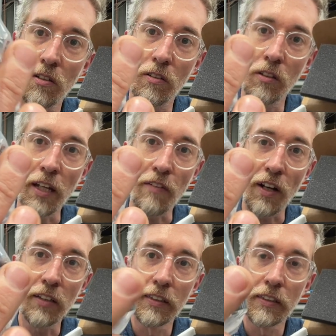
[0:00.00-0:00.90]
lever.
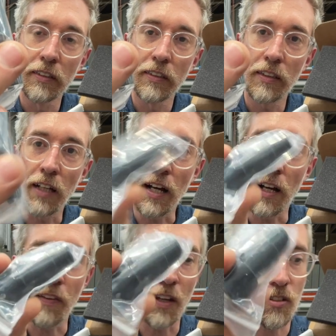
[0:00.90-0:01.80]

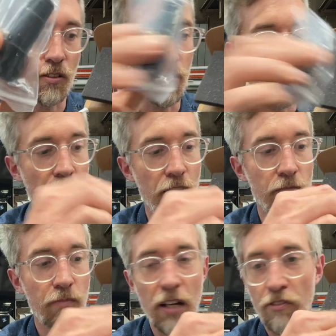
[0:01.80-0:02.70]
and that screws together.
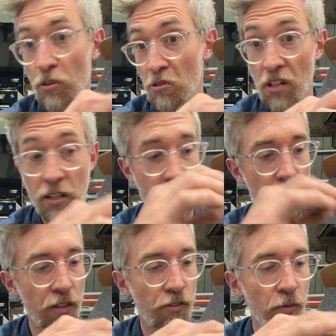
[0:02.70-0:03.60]
And of course, change it to a
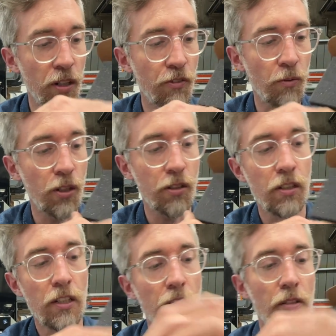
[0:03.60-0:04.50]
different one if you wanted.
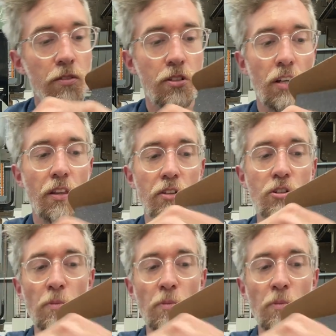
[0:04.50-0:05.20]
So those two